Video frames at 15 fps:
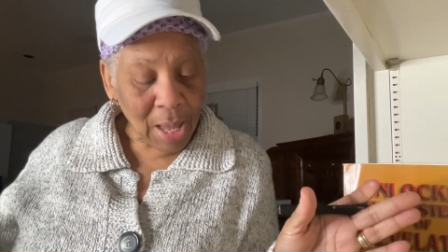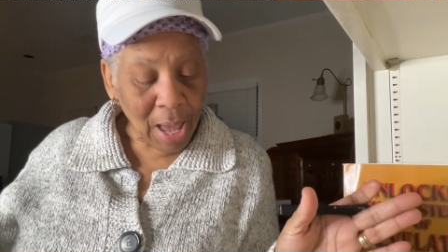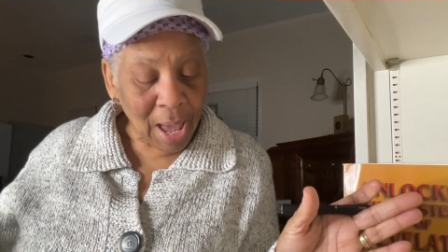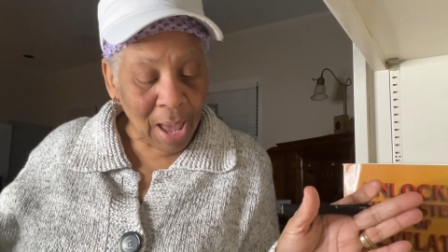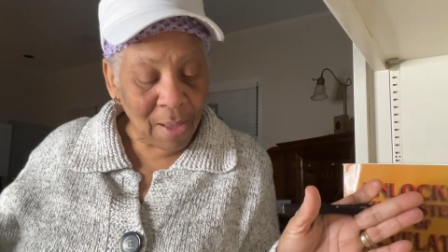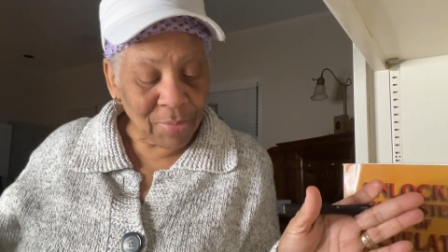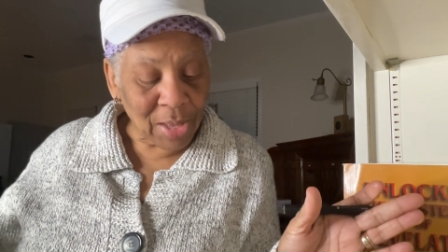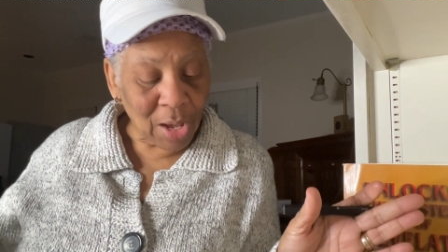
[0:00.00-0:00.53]

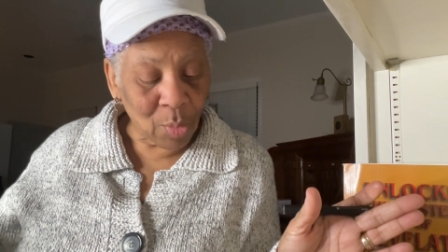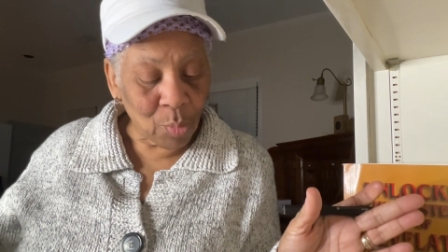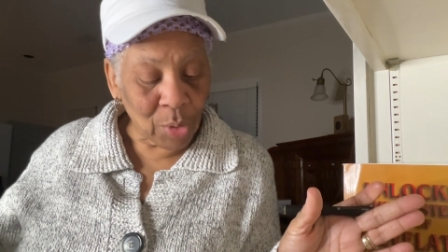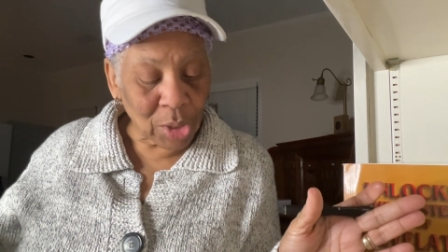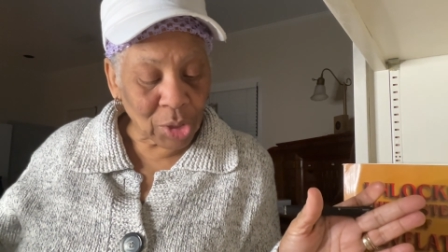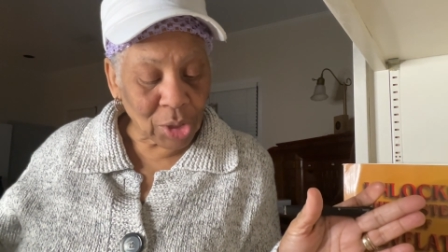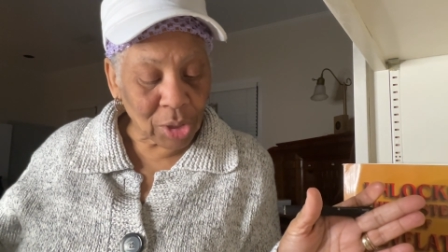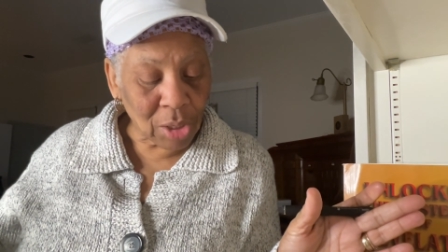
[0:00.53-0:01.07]
and that
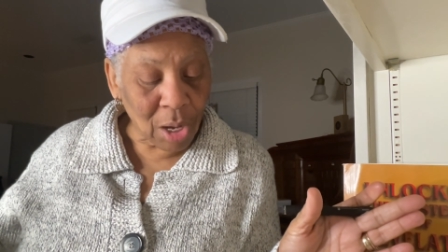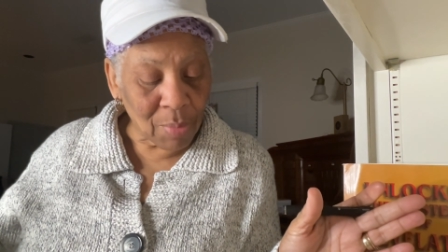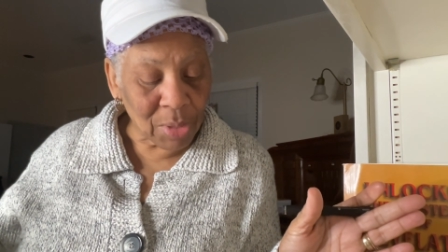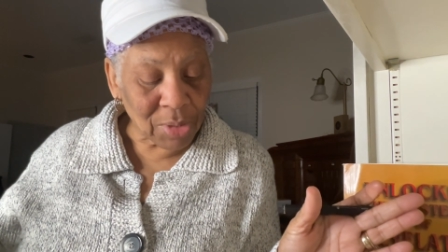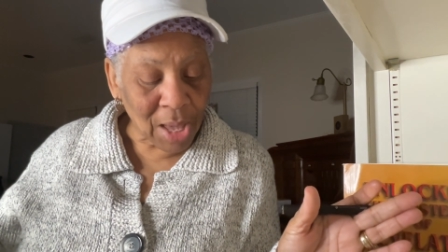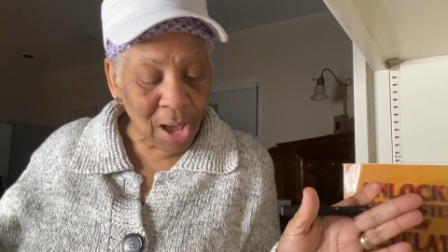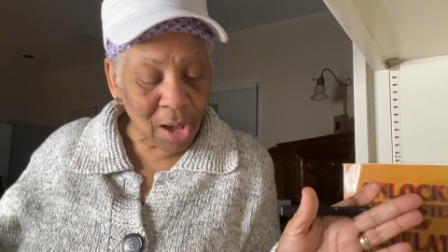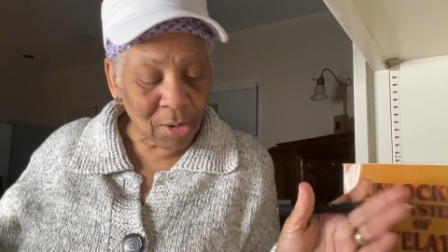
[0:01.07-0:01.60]
which
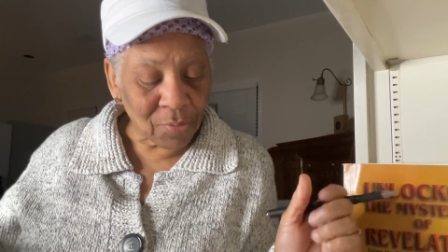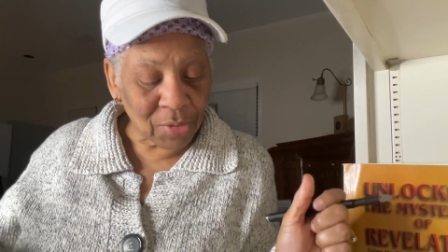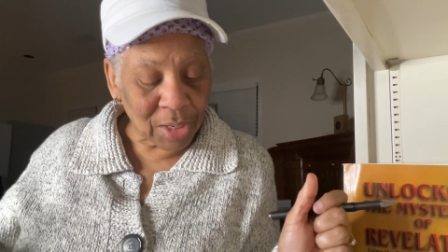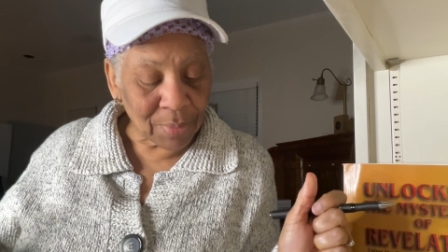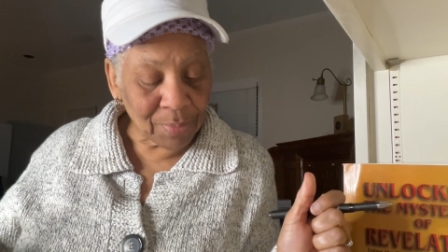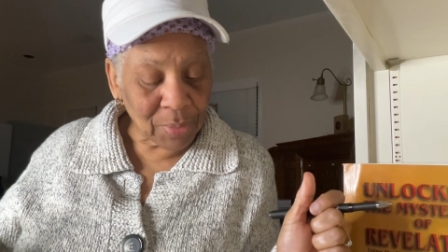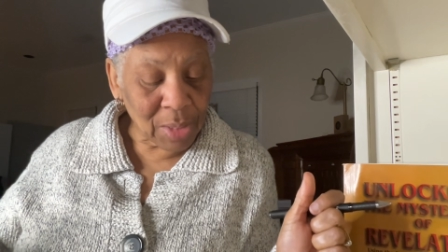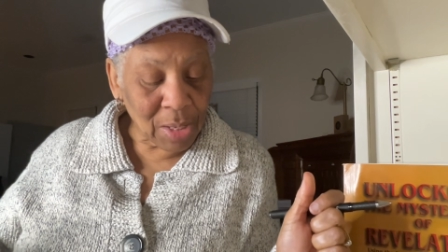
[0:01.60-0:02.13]
cometh out of it.